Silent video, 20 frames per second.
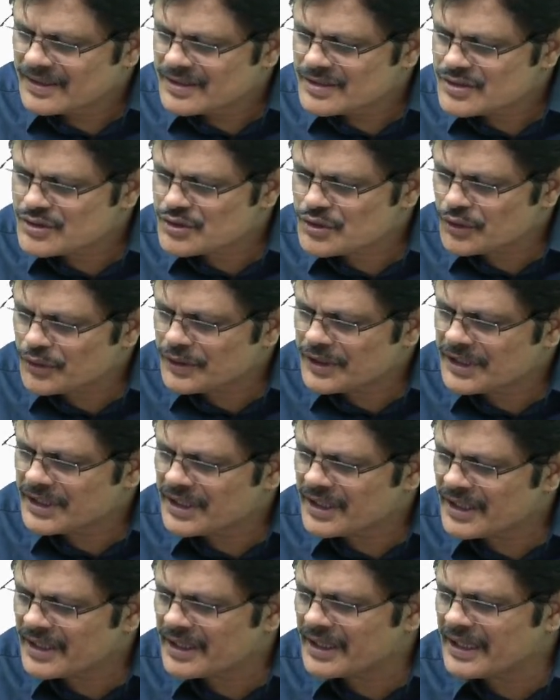So
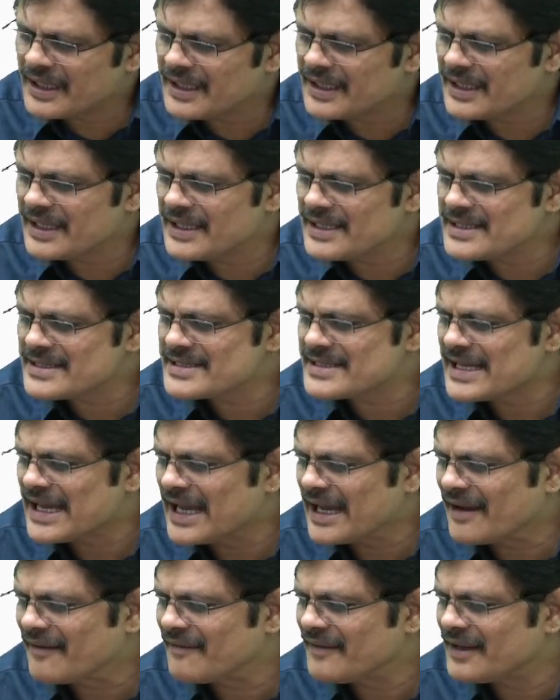here it is
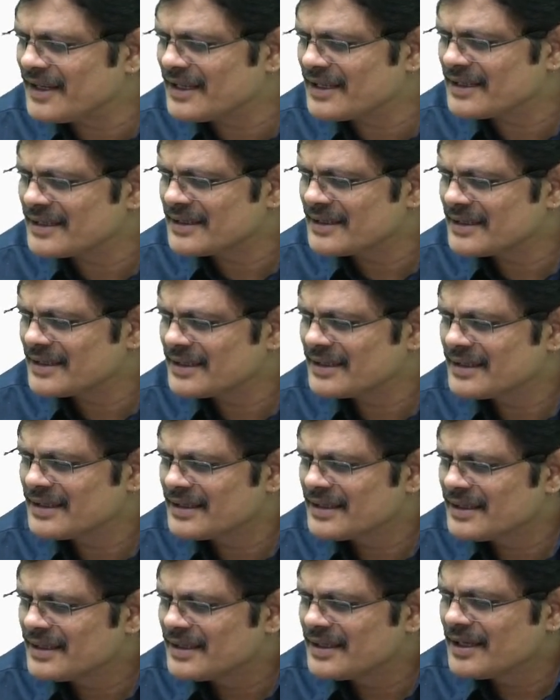having
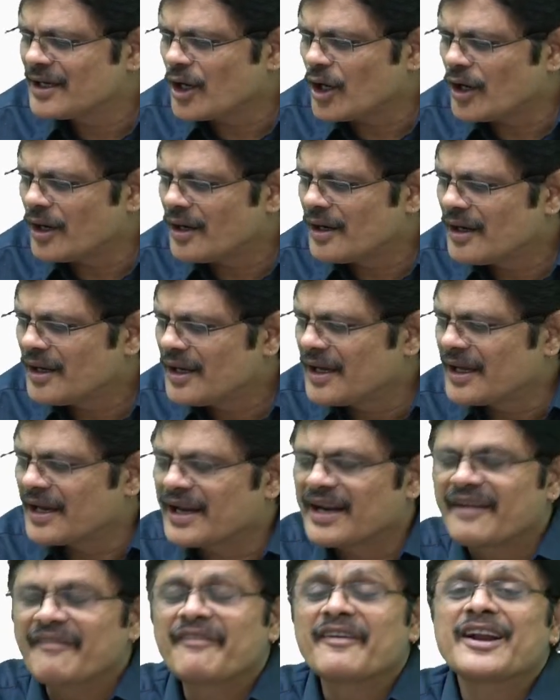
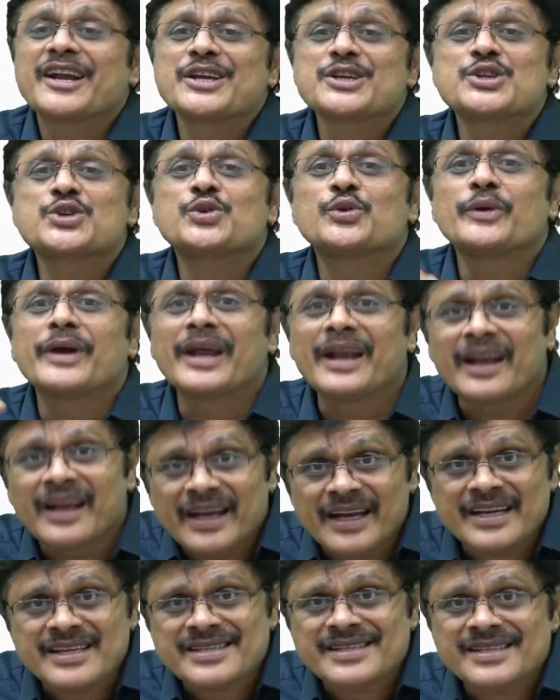reference to a
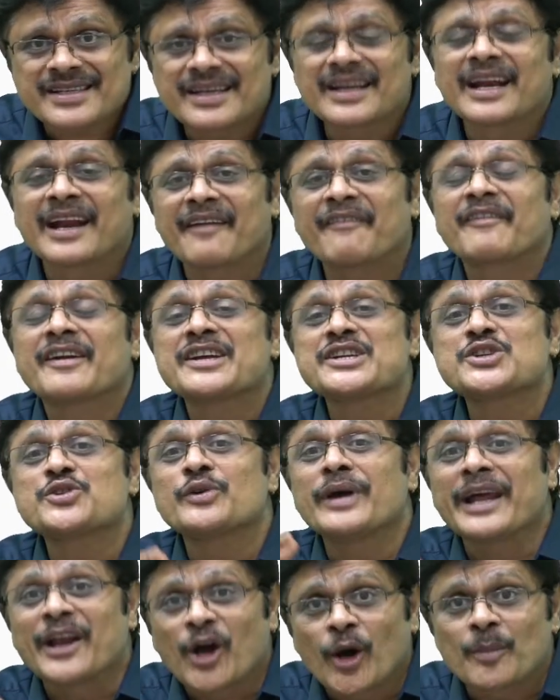list, reference to
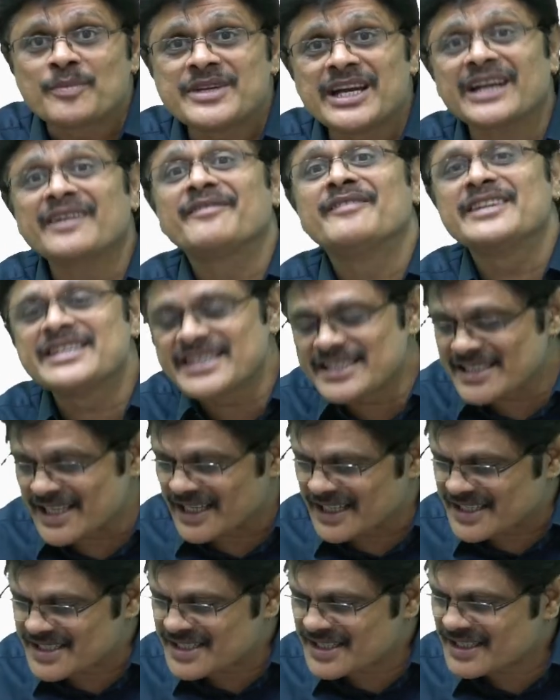an object which is a
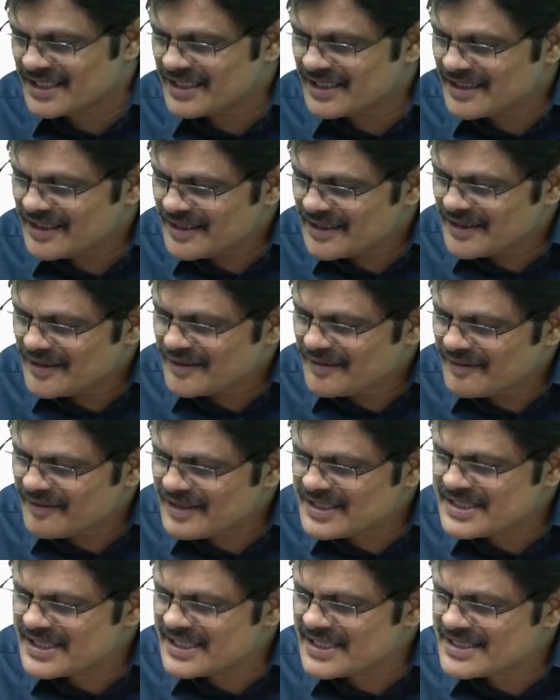list,
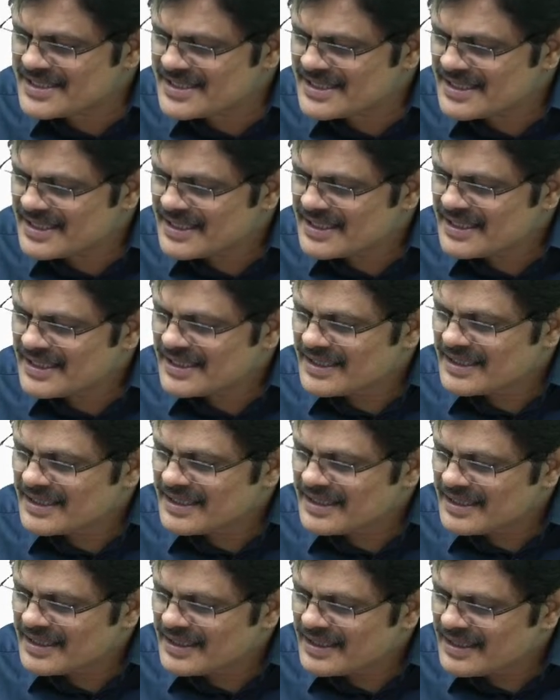which is
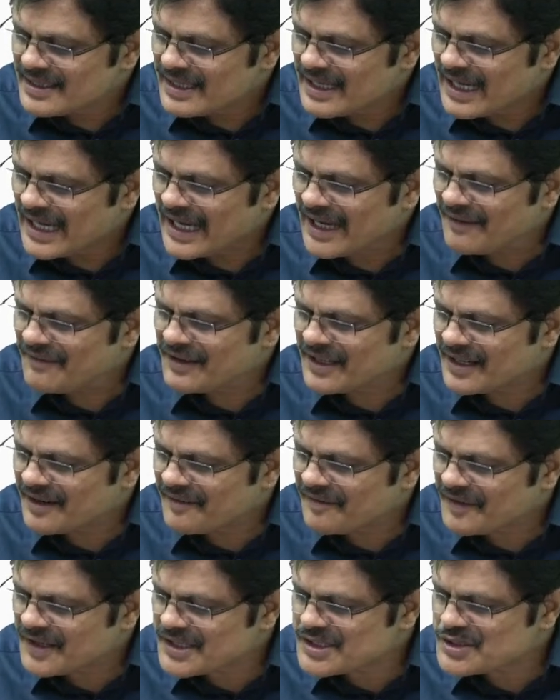having
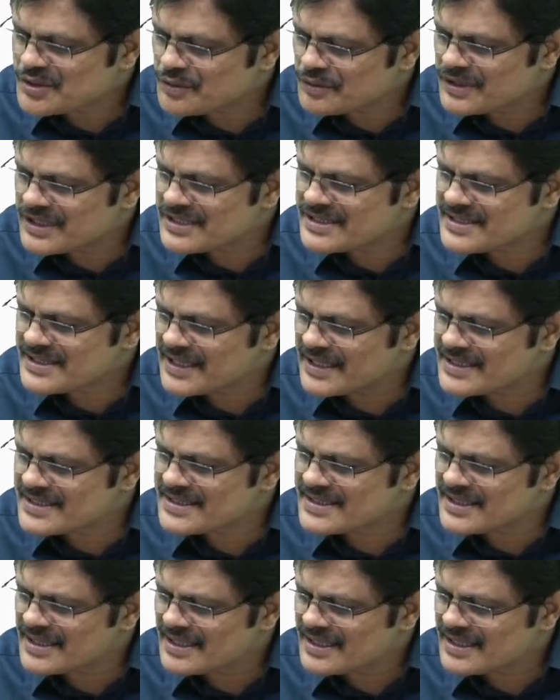reference to this 6,